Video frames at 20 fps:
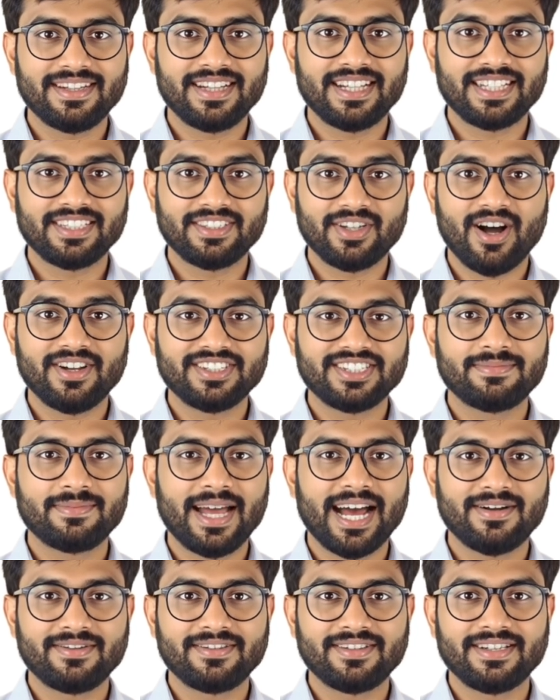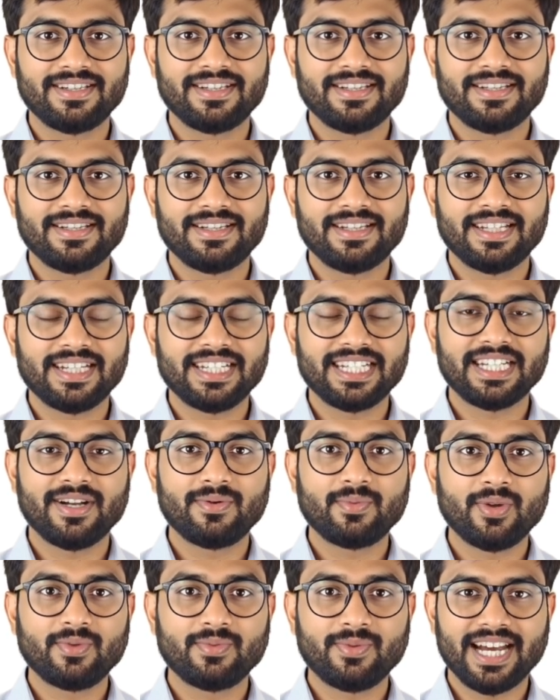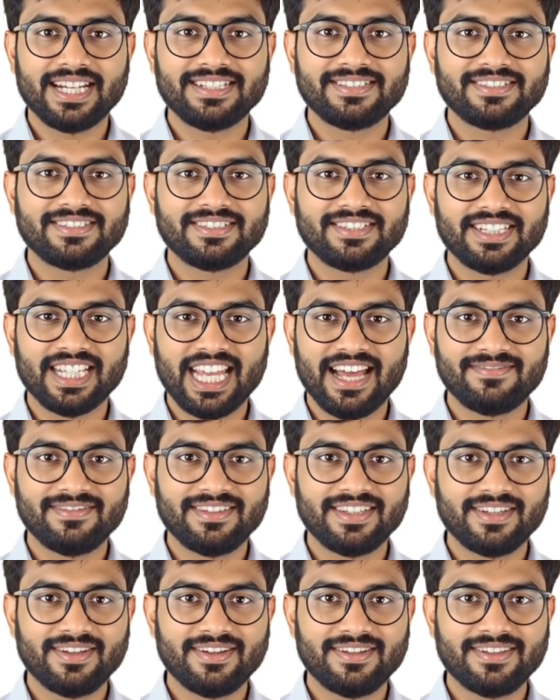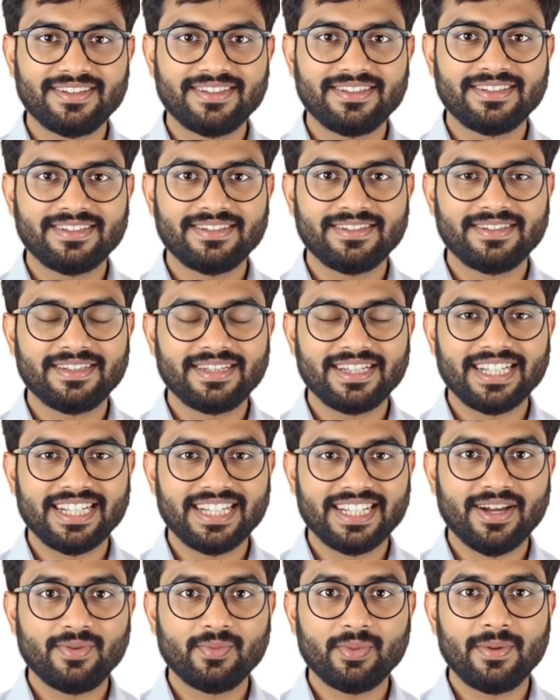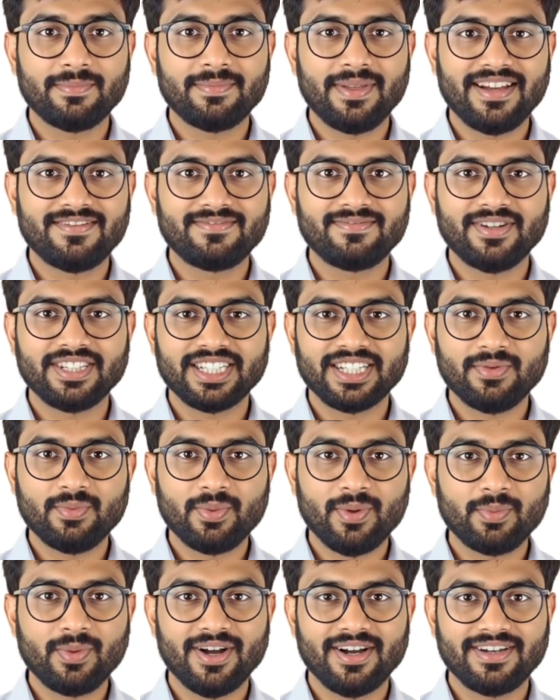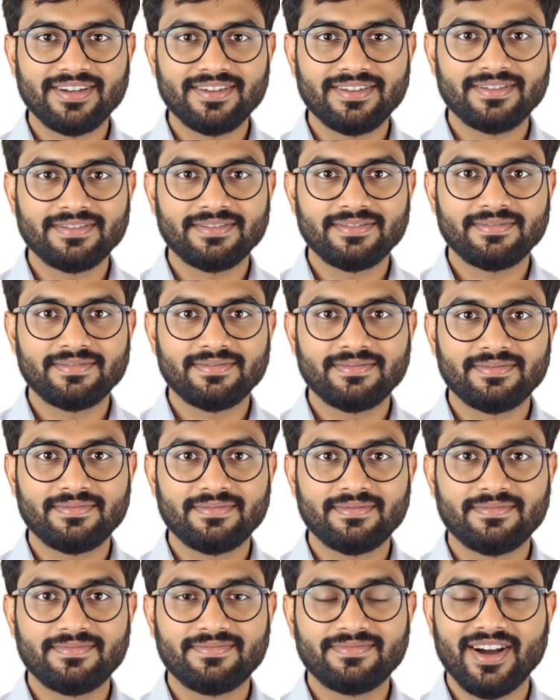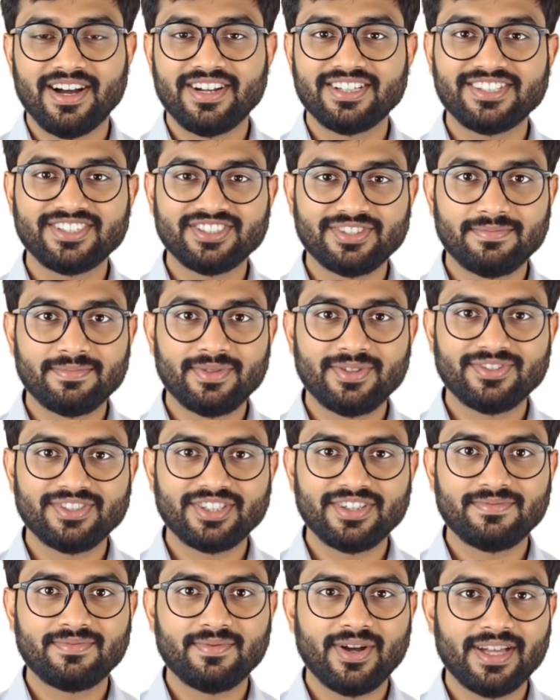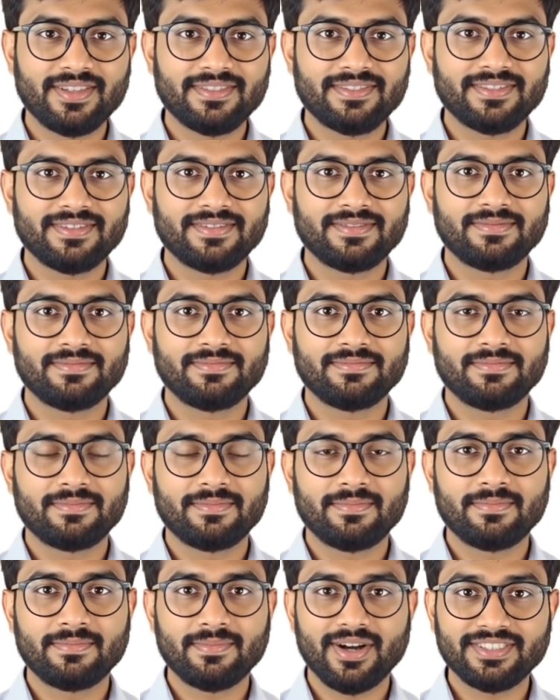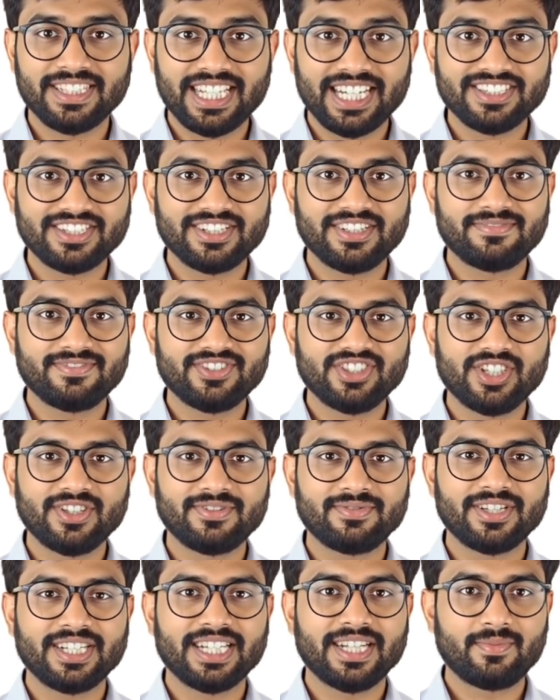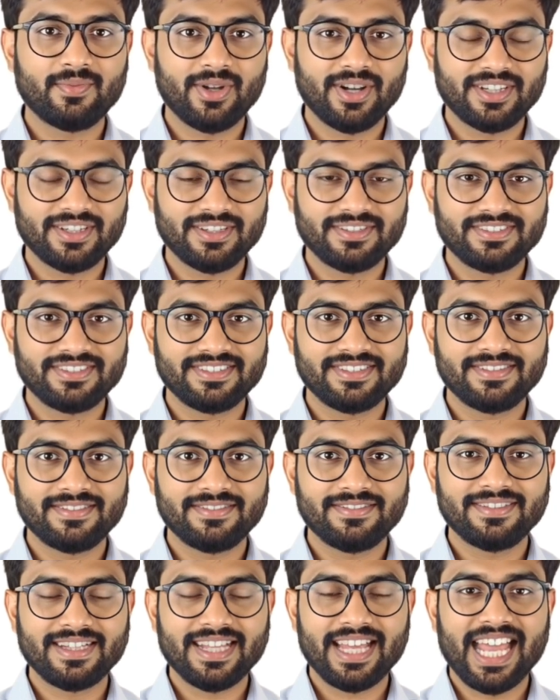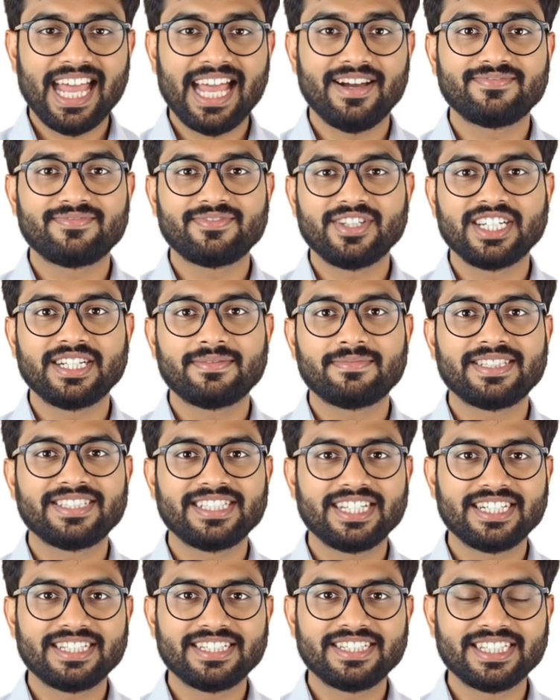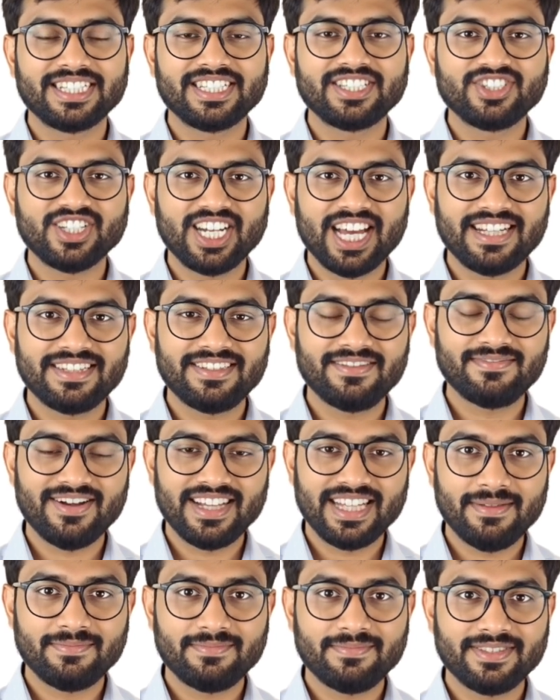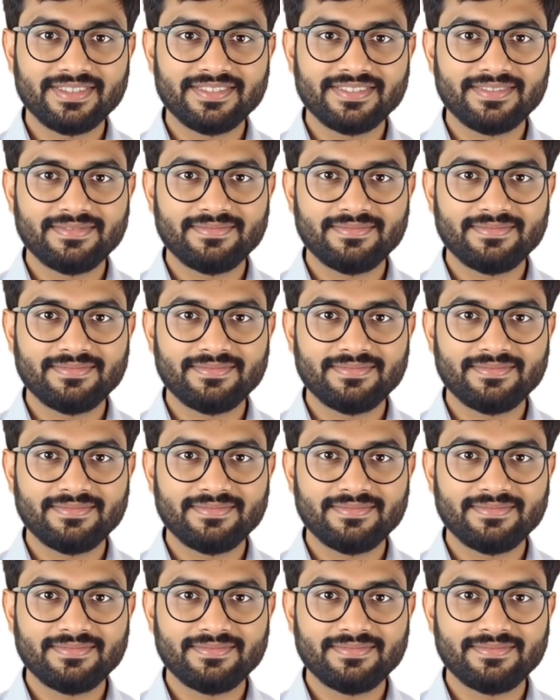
It talks about equal rights to livelihood, equal pay for equal work, fair distribution of wealth, protection of children and workers, and freedom and dignity in child development.